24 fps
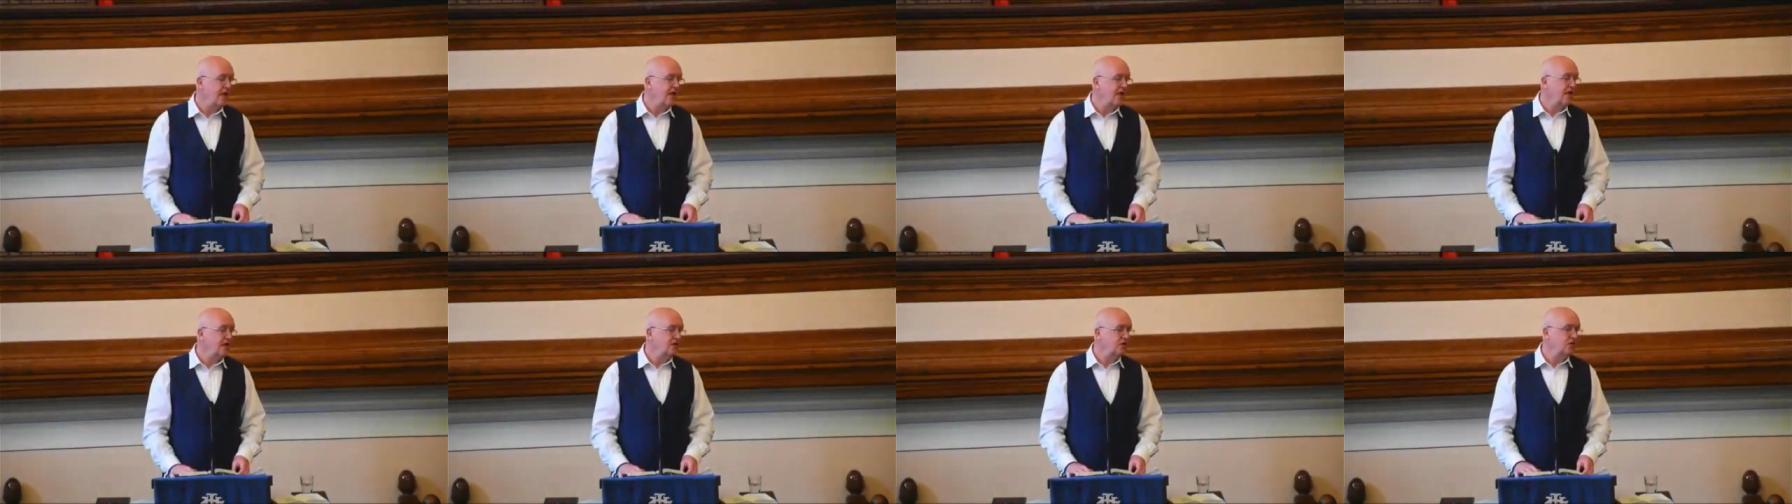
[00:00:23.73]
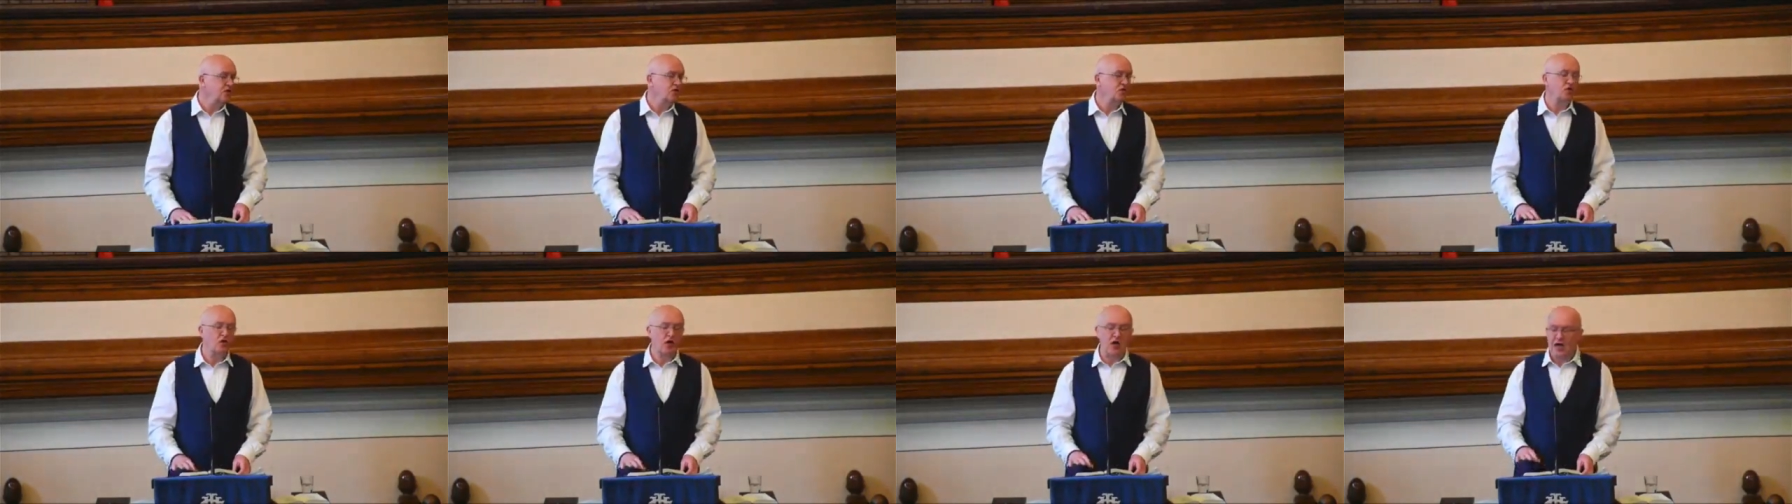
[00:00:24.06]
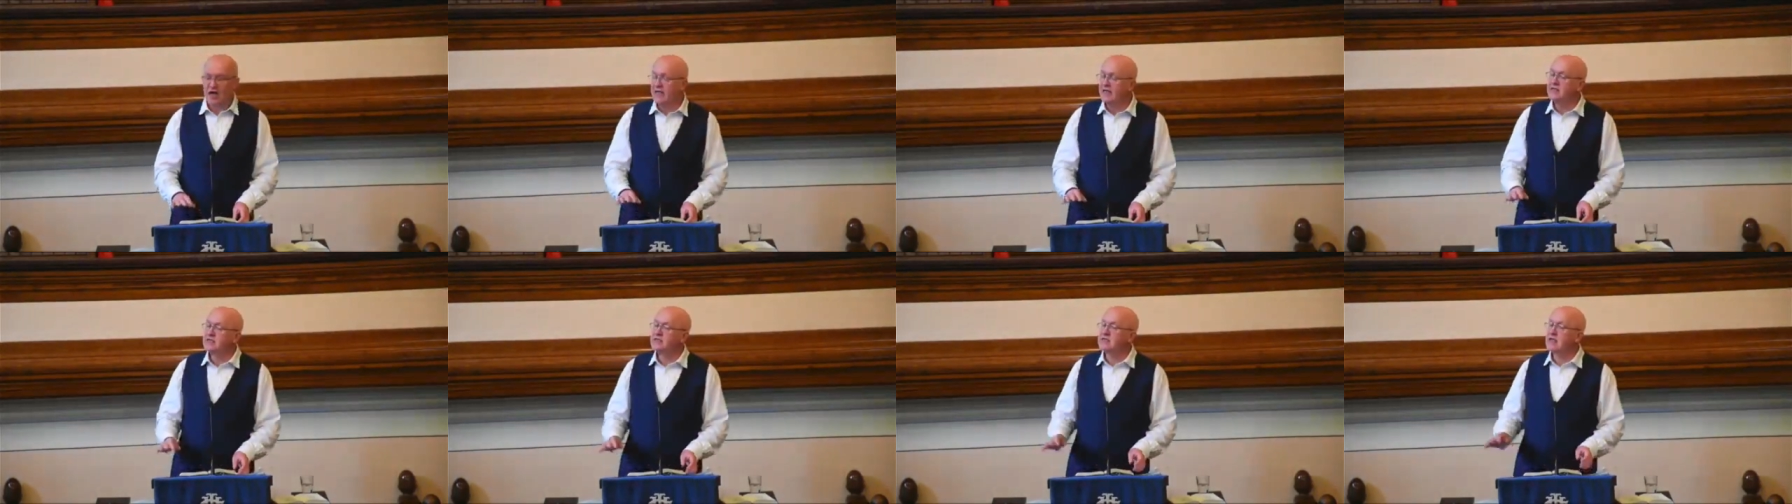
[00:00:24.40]
So
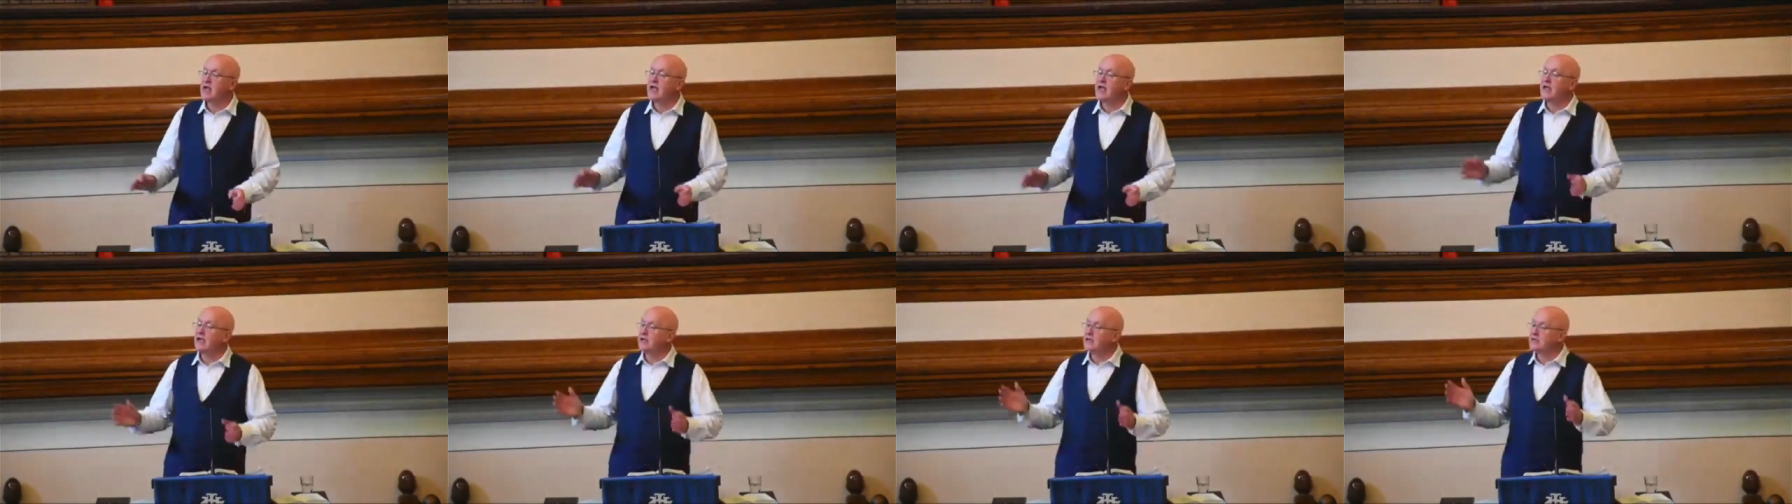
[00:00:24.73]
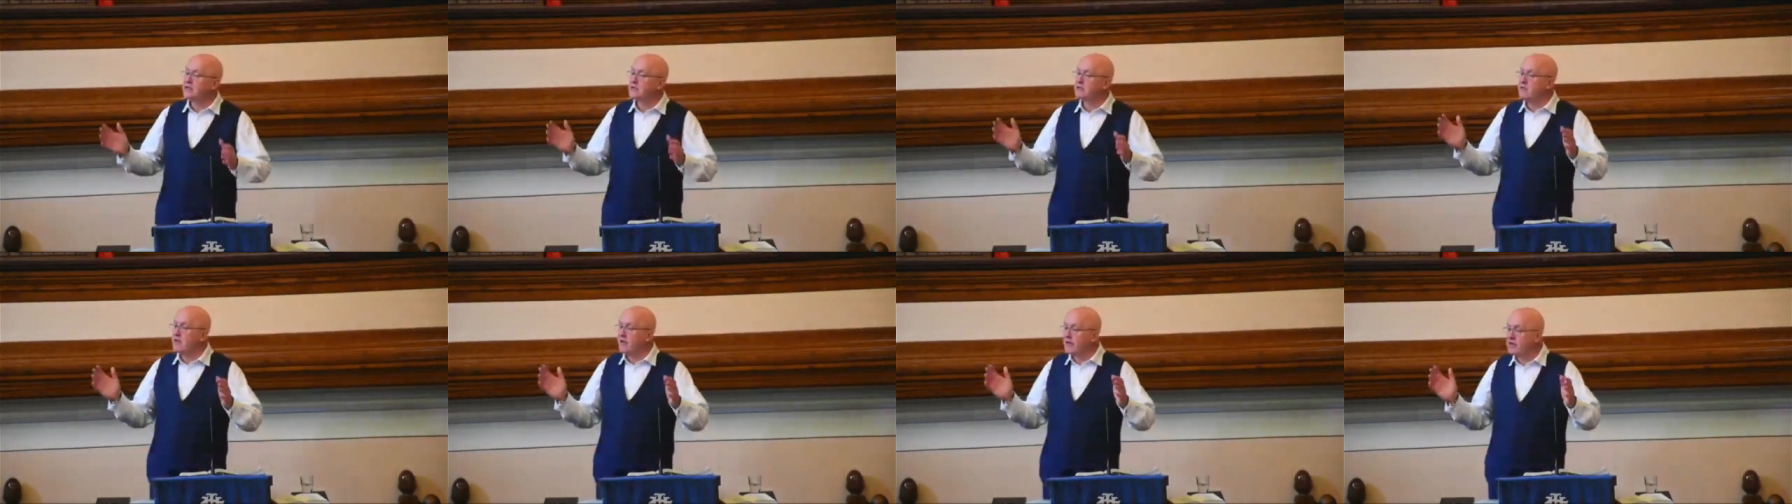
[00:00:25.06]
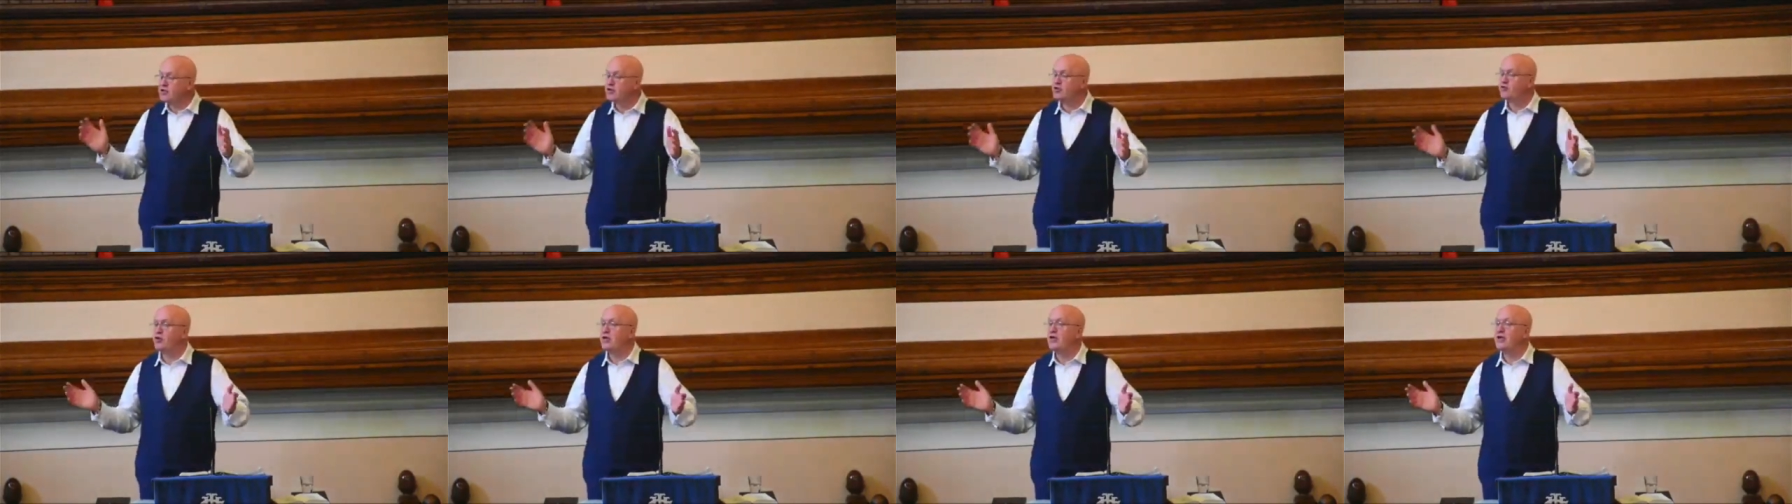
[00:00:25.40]
Isaiah's
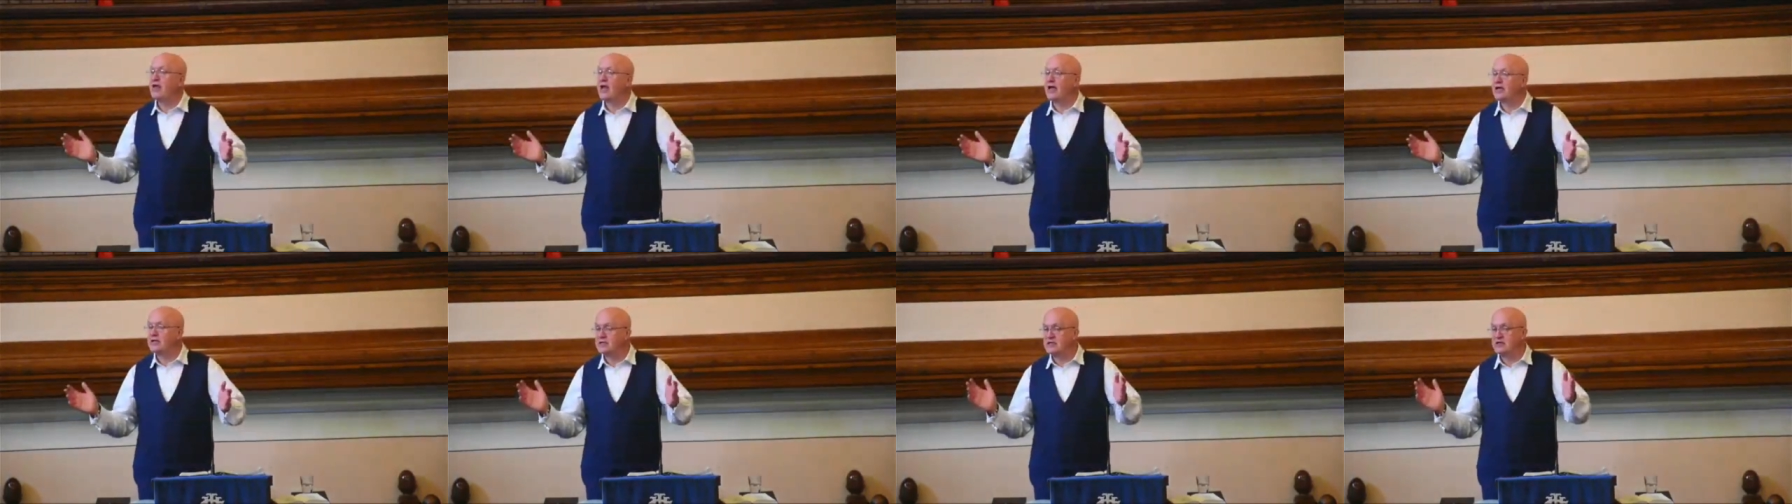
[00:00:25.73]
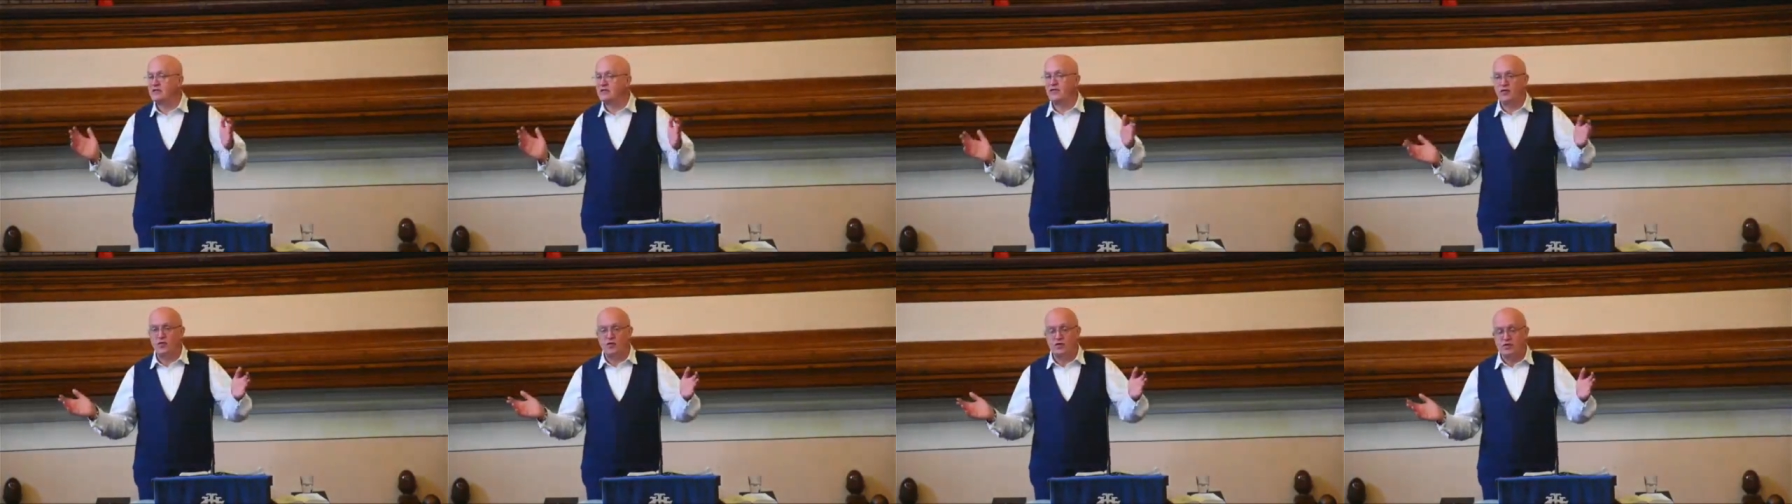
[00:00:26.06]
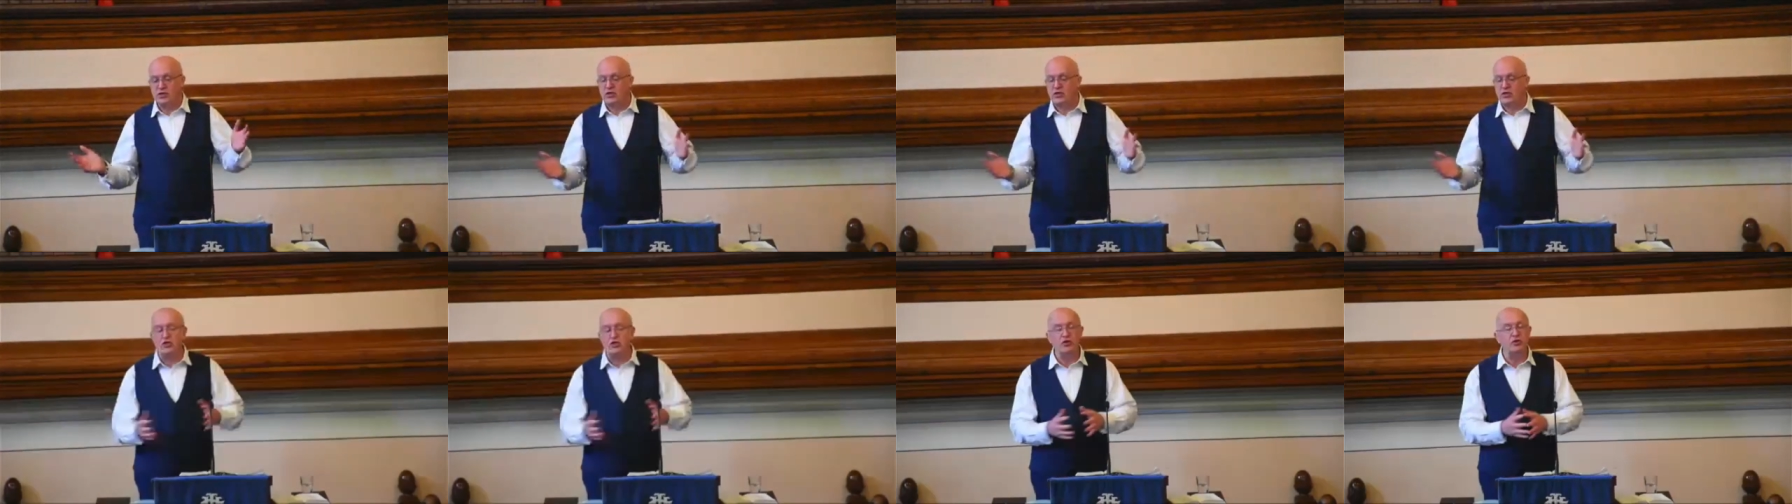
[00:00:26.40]
ministry lasted 40
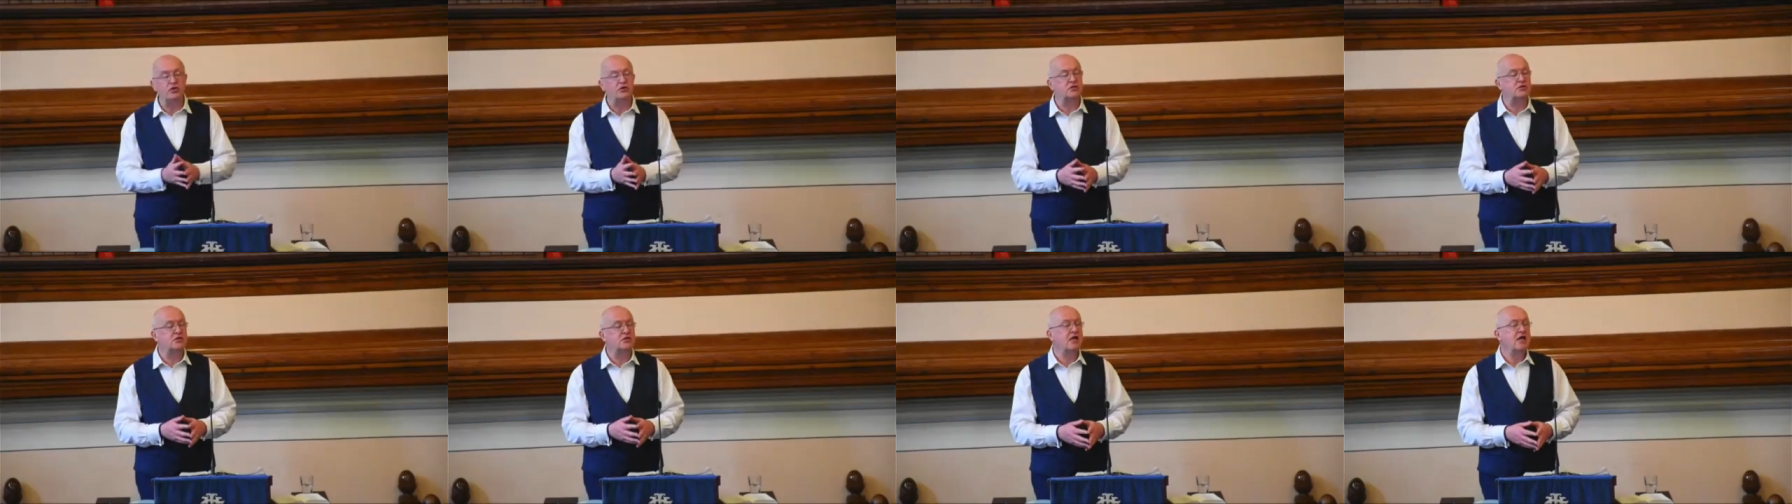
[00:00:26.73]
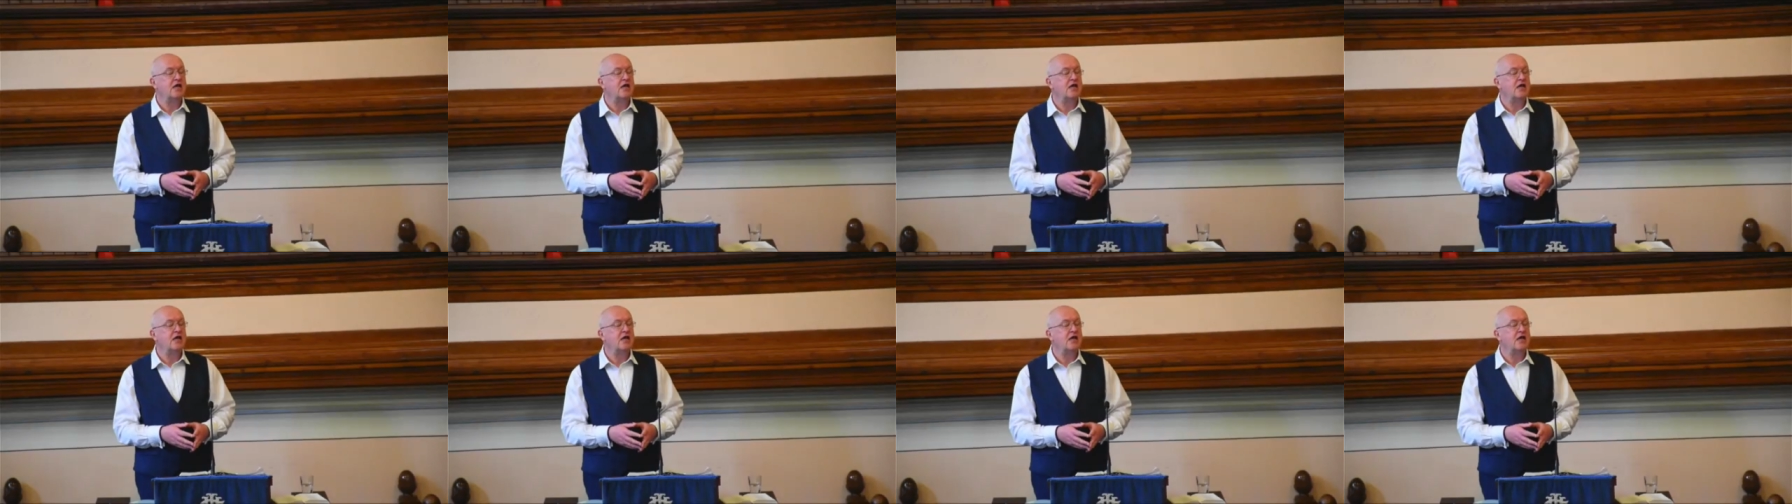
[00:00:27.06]
years.